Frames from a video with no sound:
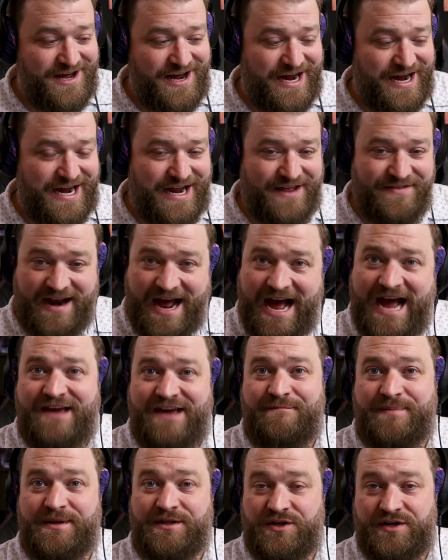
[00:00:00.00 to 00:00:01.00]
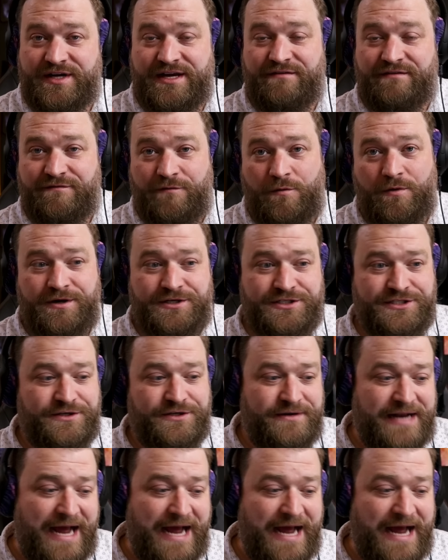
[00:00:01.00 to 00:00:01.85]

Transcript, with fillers: uh, that I have been looking forward to.